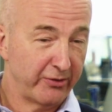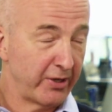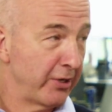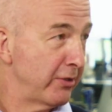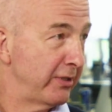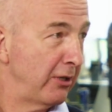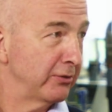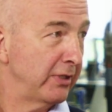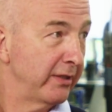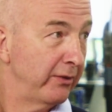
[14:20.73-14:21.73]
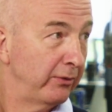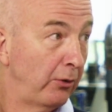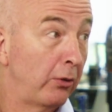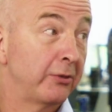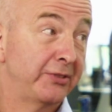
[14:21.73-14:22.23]
good for the euro in the long run,
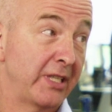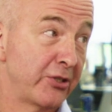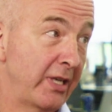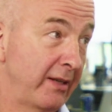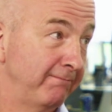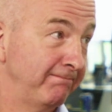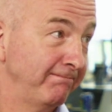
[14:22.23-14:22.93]
or French debt.